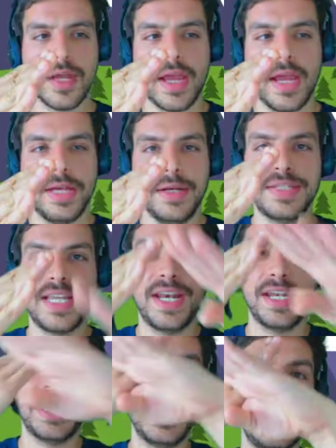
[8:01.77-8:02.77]
and set
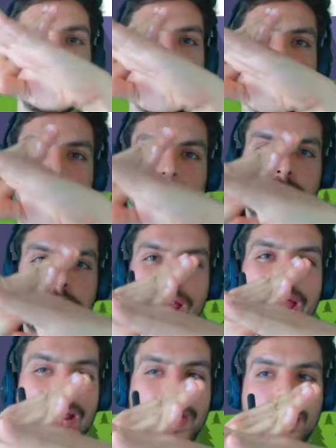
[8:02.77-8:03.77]
it equal to the
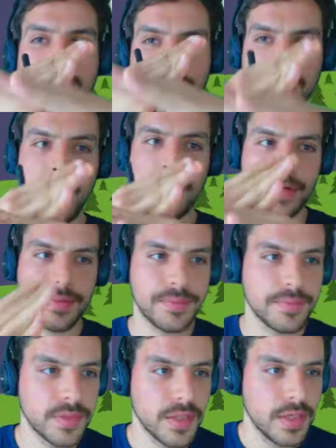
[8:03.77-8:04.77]
diagonal of the other.
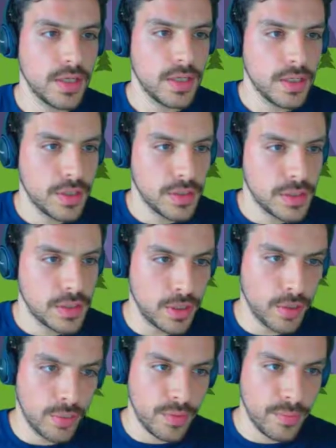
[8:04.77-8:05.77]

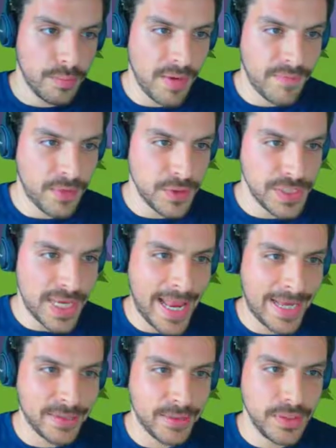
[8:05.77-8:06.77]
So my first
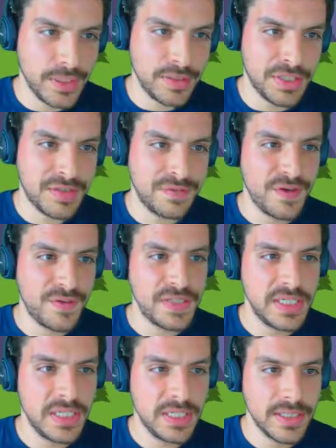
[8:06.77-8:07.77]
diagonal here is
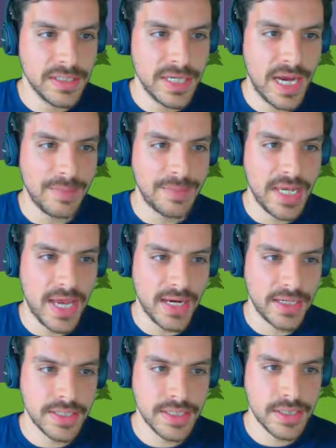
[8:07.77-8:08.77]
15 times
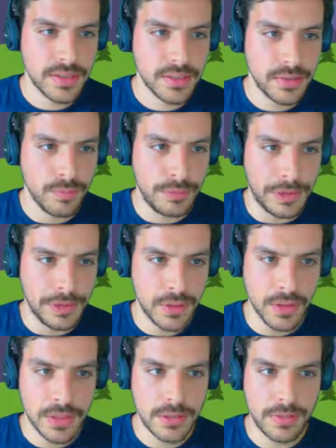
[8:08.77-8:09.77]
x, which is
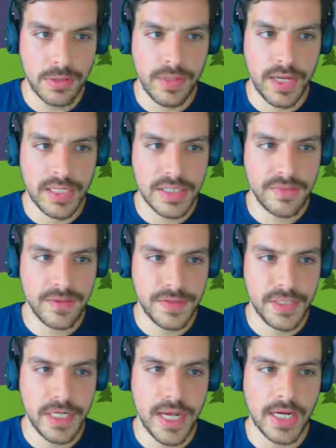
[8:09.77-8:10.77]
also known as
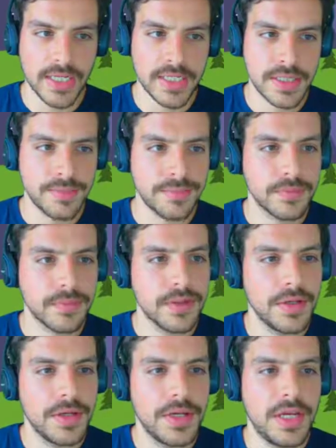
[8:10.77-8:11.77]
15x.
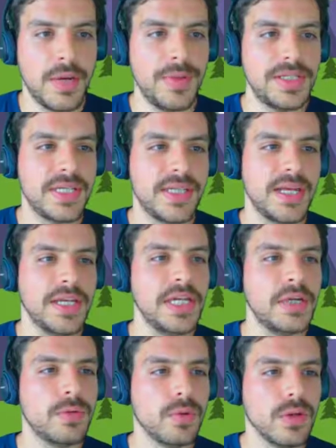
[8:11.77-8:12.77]
And we set that
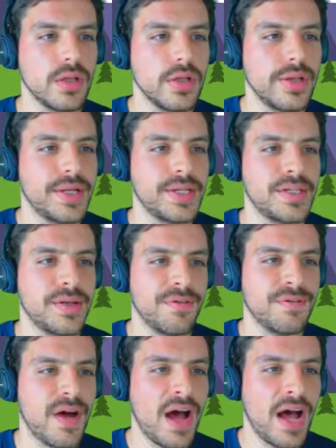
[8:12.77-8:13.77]
equal to
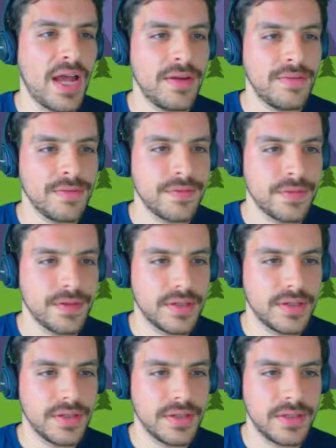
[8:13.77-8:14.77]
5
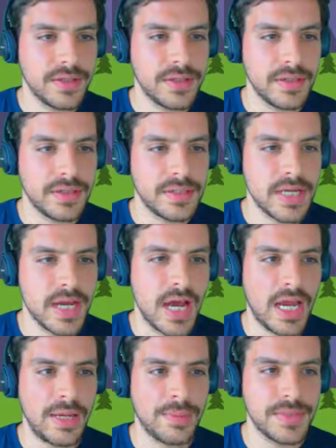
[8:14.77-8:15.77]

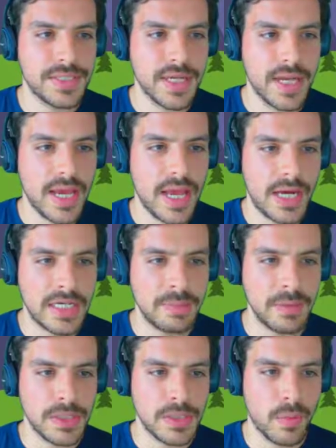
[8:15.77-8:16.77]
times x
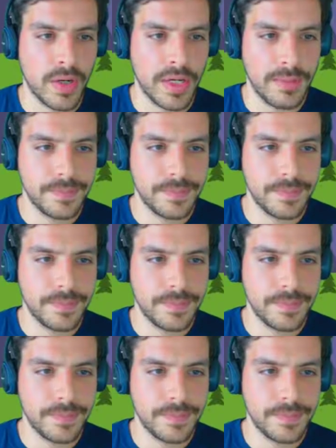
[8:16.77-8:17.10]
plus 20.